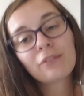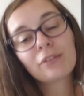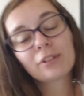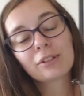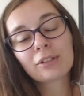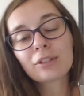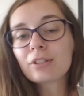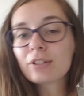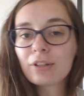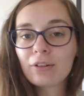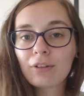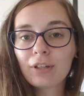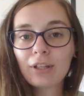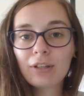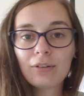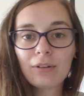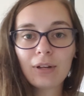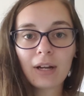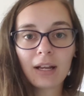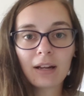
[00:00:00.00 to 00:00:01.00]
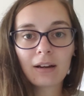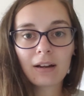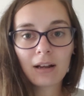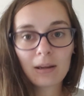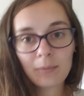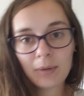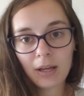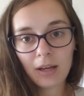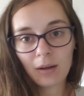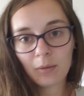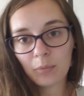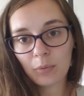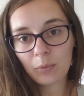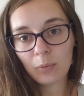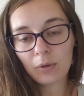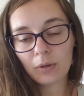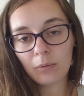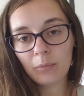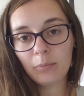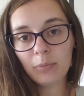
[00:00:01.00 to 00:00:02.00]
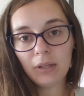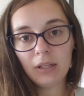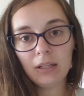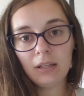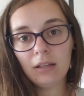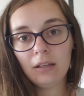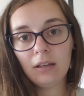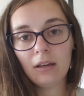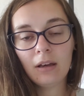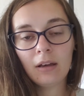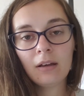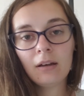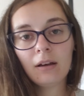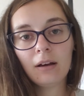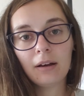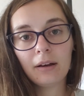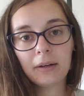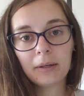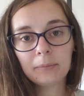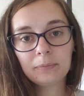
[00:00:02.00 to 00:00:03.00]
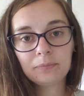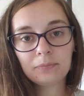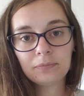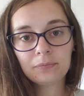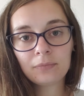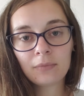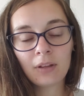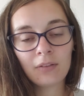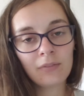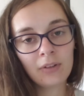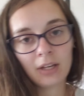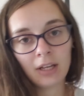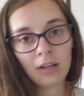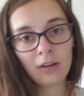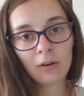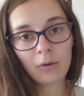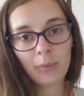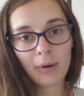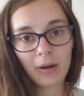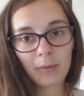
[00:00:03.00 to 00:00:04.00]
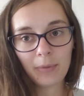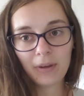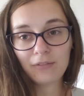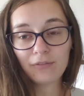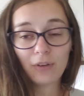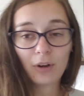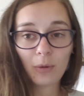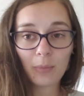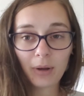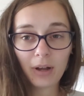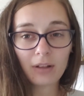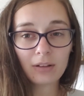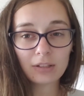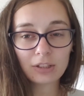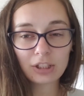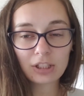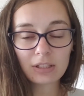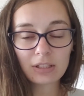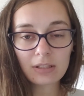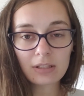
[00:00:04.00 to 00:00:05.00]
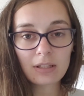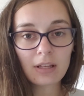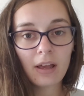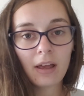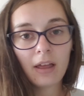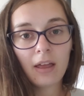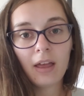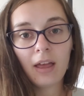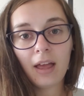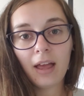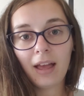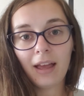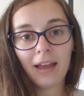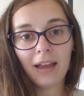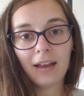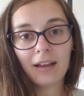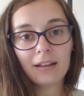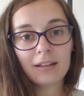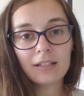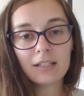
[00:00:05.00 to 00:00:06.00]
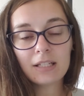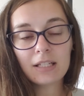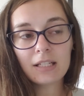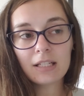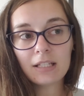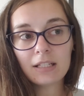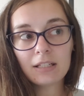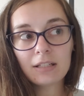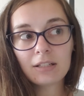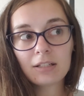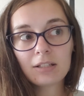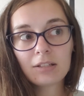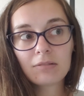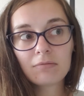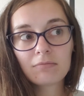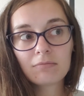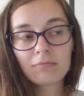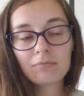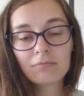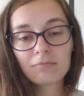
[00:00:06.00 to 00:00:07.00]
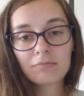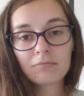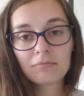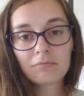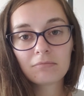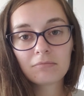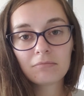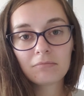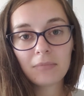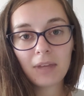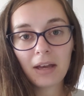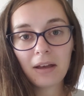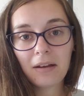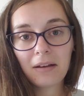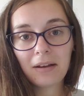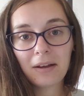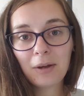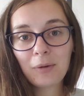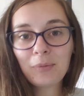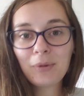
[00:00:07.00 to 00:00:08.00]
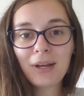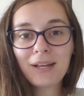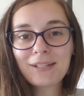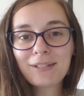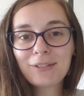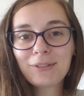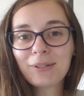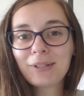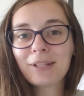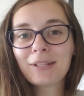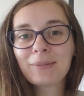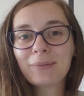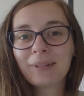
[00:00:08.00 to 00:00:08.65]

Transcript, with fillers: It looks so cute and coming up will be um, a video about my fall polishes and yeah, I hope you guys enjoy this